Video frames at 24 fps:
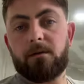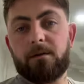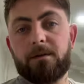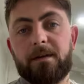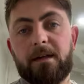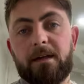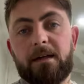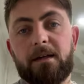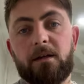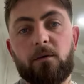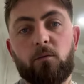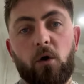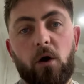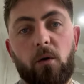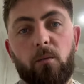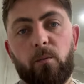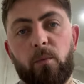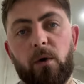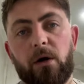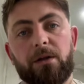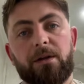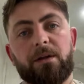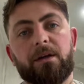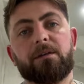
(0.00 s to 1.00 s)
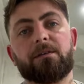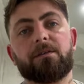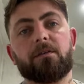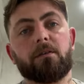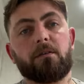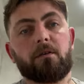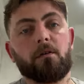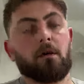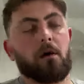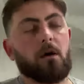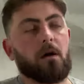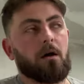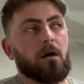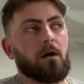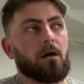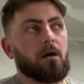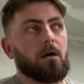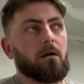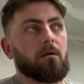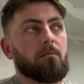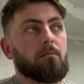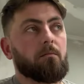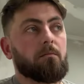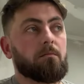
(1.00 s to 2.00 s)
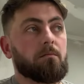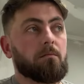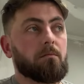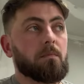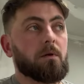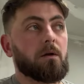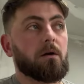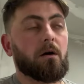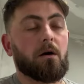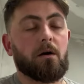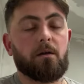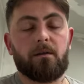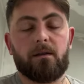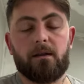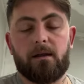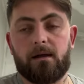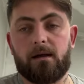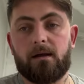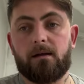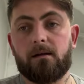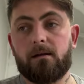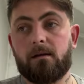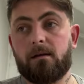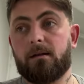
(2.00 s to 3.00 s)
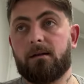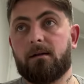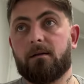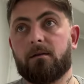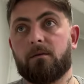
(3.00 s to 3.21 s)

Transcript: D1 bodies on there,